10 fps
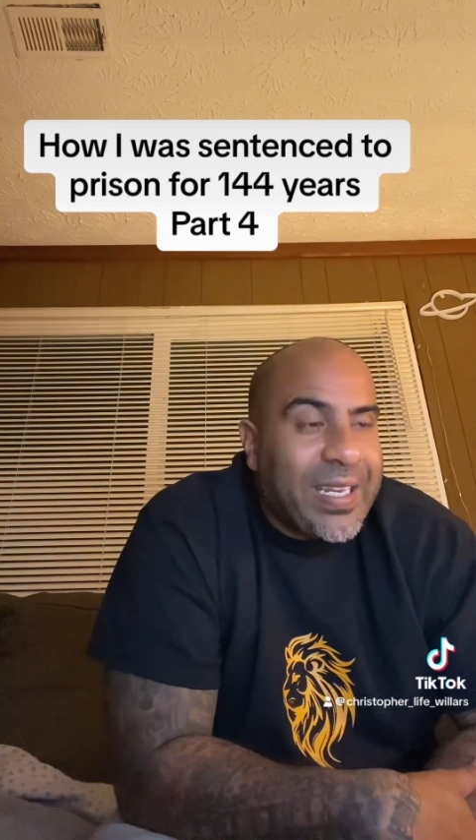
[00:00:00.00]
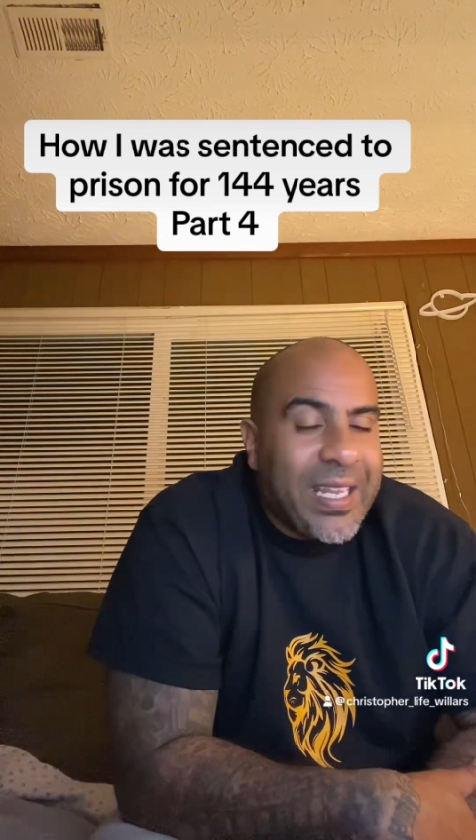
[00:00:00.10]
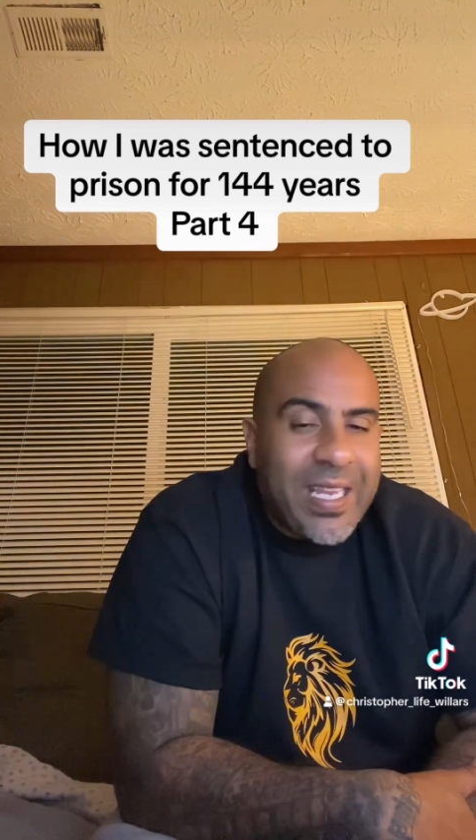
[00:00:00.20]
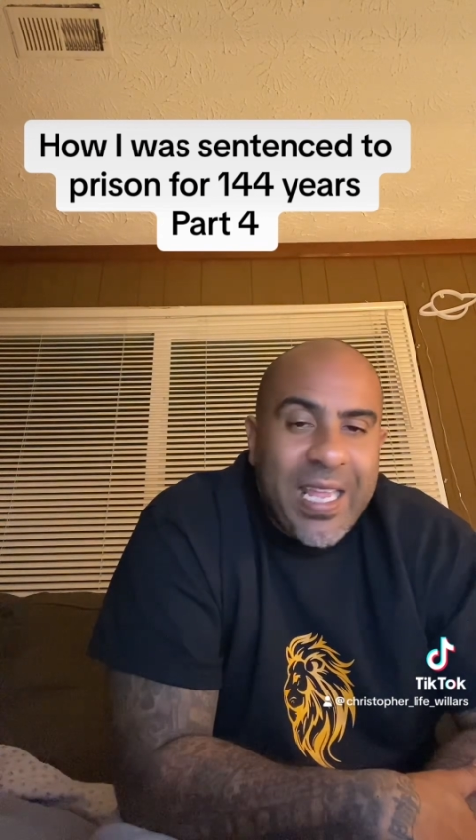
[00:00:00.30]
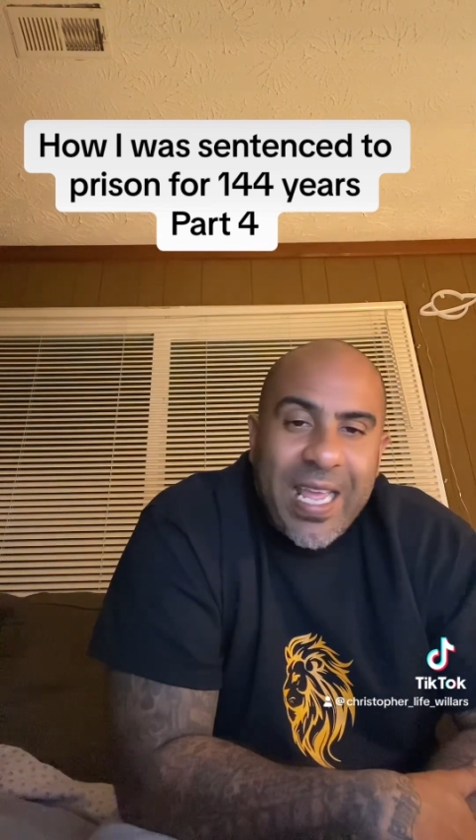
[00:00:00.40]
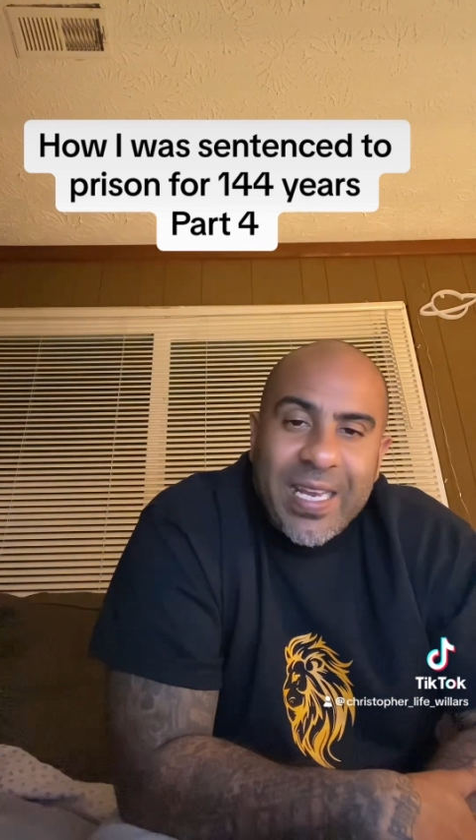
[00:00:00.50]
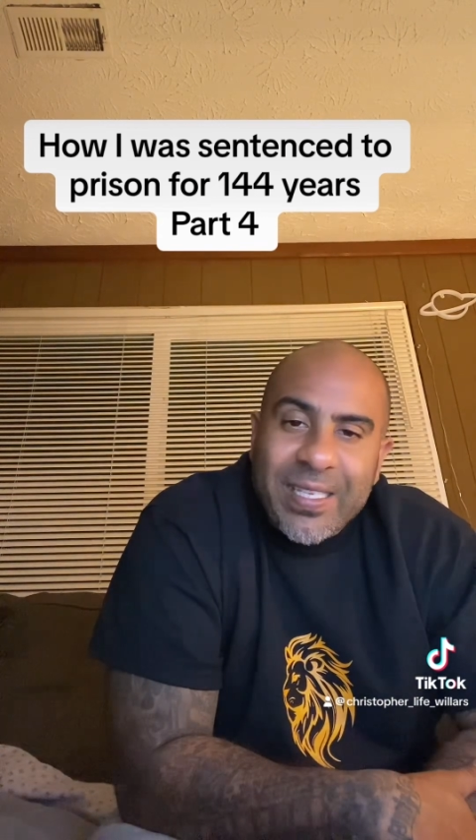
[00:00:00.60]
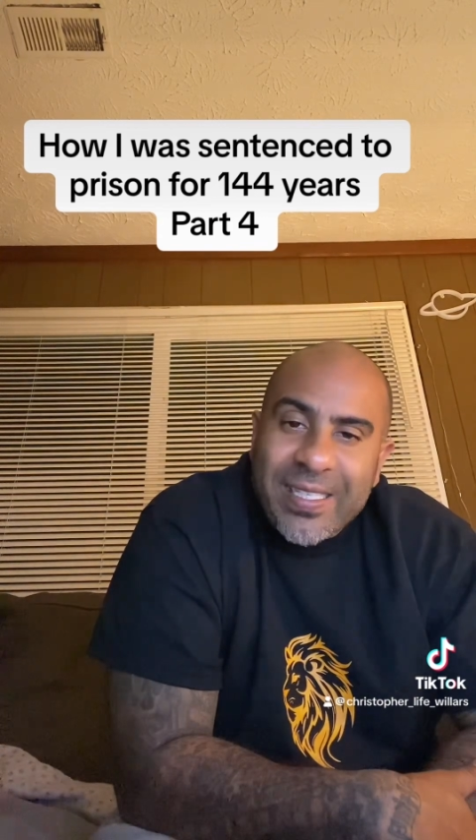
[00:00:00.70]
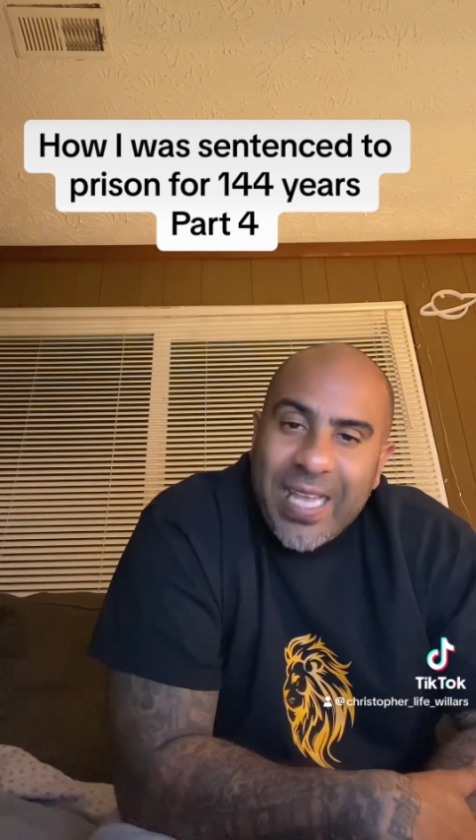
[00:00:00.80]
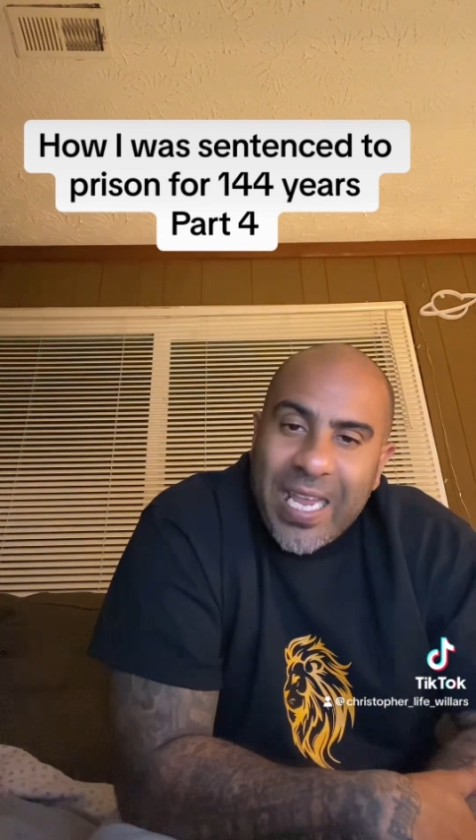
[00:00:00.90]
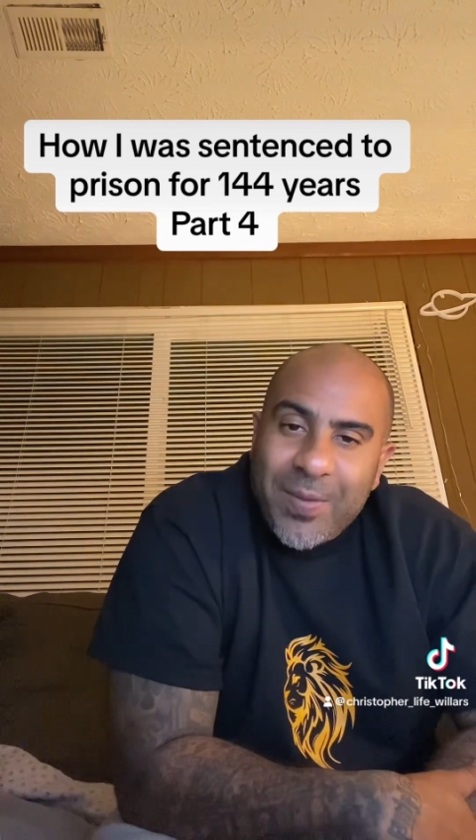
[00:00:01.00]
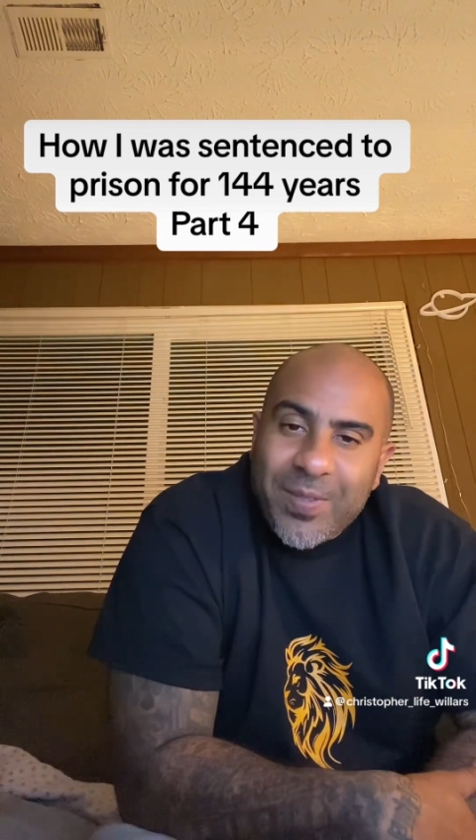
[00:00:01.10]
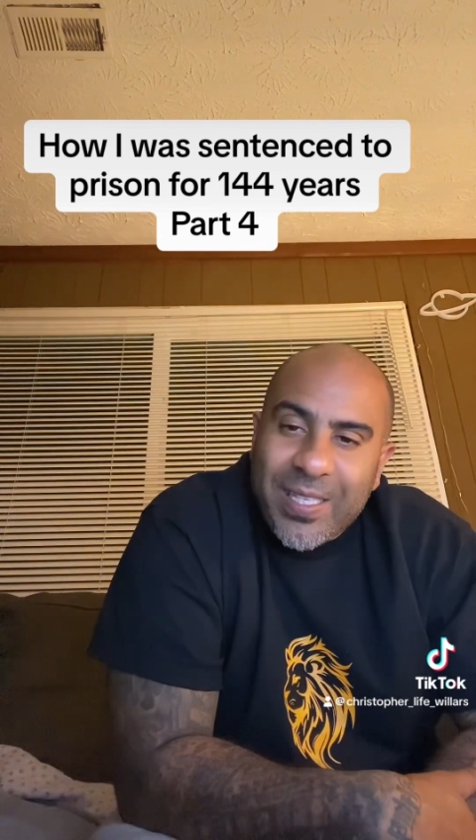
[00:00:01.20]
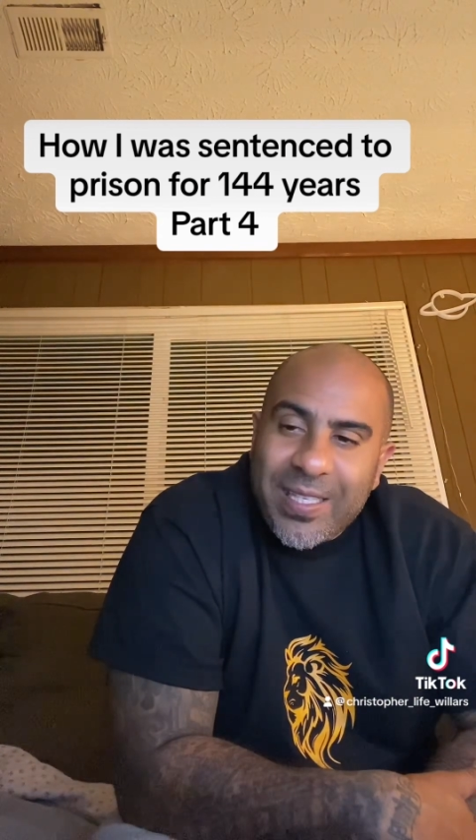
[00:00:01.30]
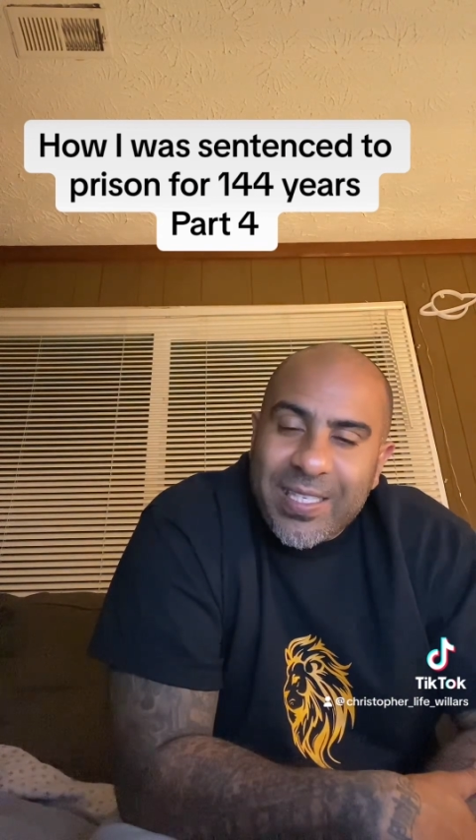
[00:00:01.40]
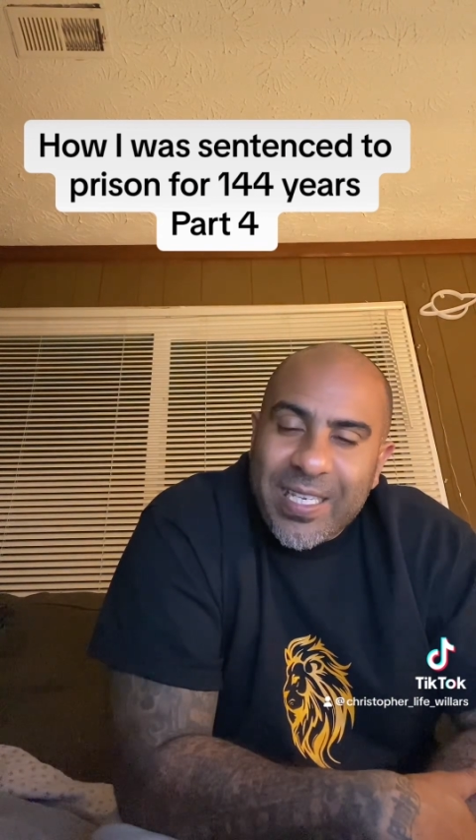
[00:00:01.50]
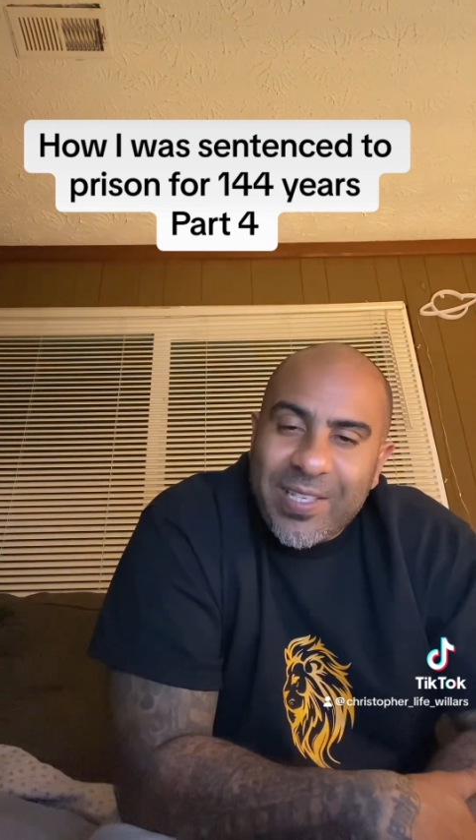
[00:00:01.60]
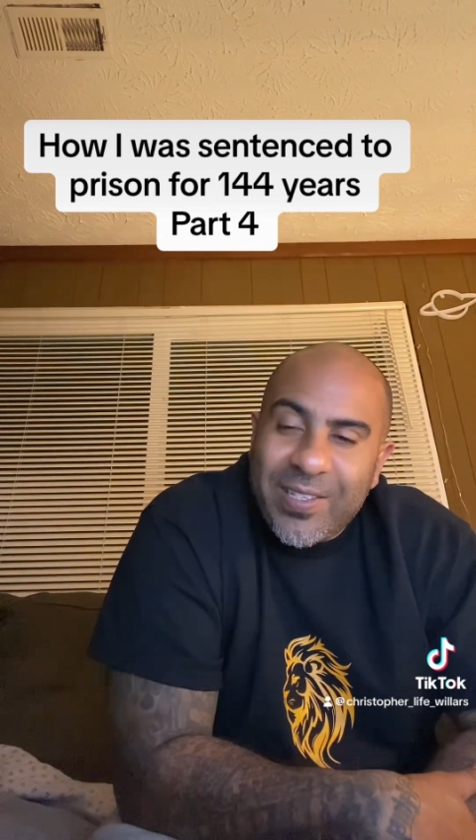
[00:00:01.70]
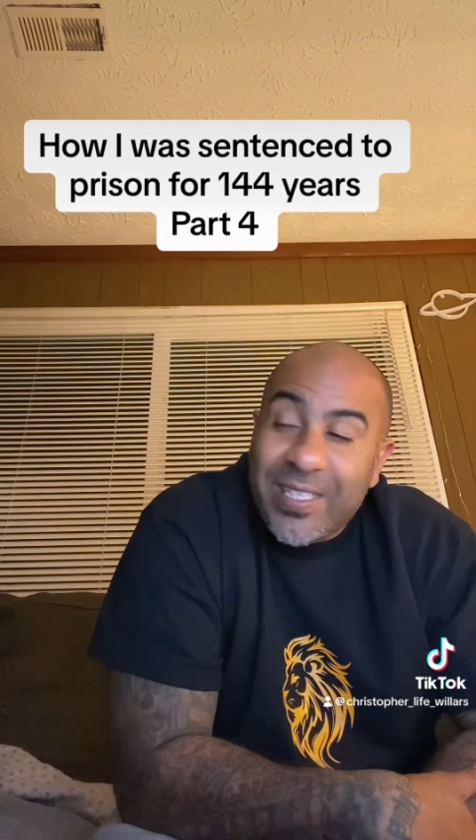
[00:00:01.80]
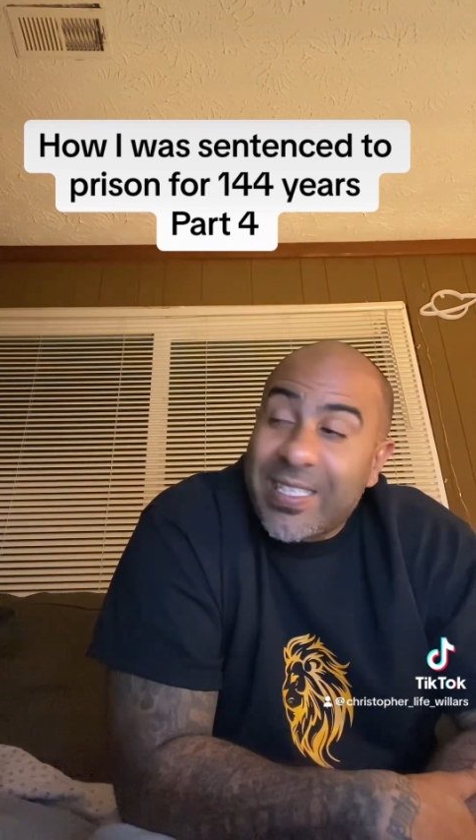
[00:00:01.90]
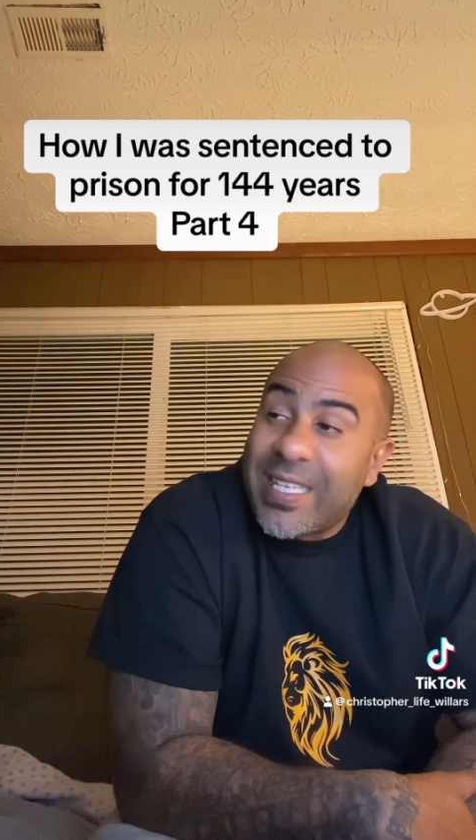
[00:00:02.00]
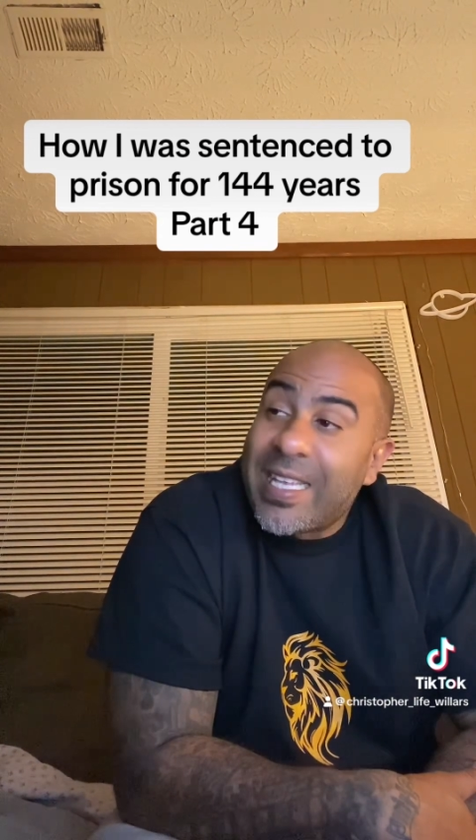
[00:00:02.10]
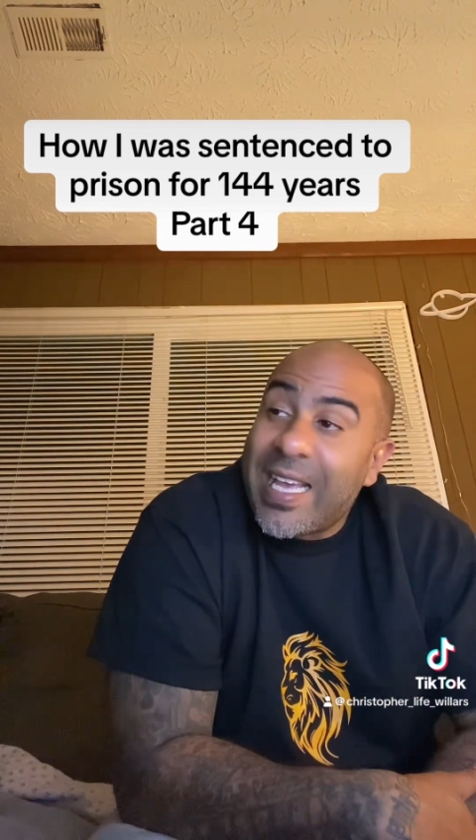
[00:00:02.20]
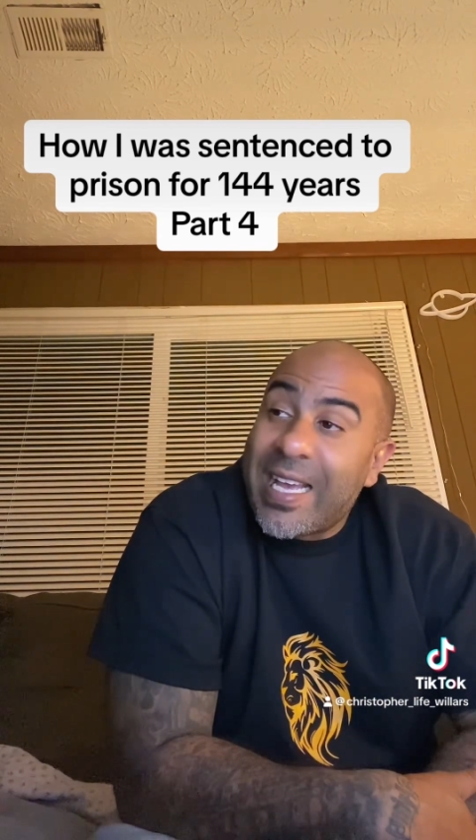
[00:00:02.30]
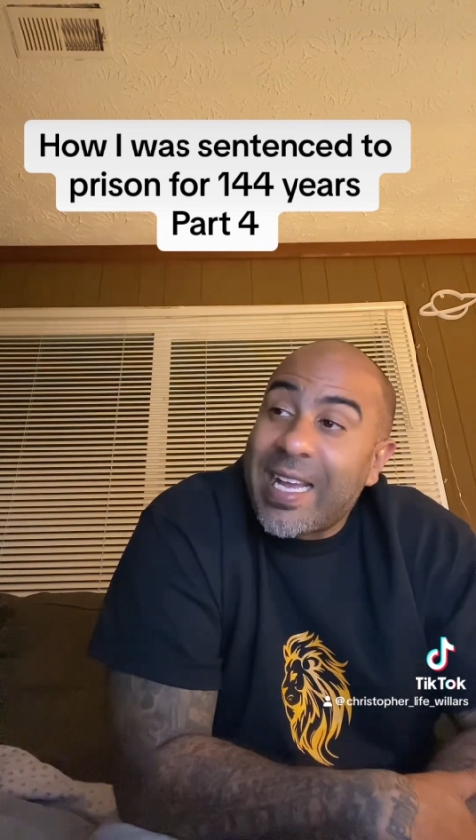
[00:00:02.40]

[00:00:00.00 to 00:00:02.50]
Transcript: then in the same sentence, he looks, he said, "Yeah,